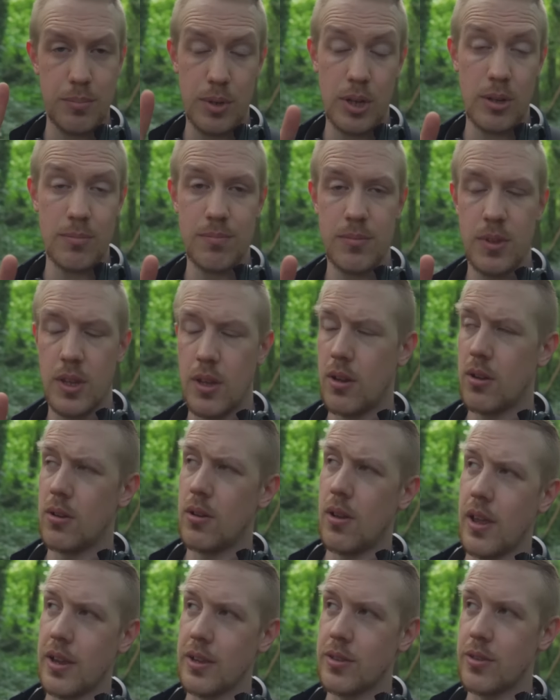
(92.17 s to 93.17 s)
but
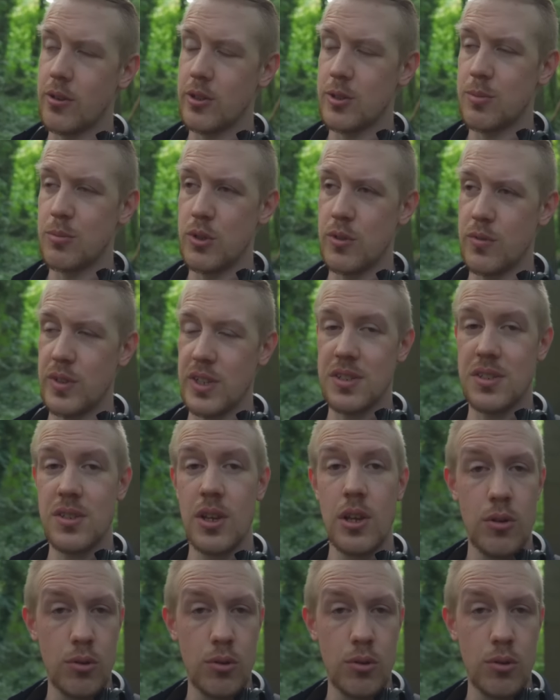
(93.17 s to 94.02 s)
unlike those movies,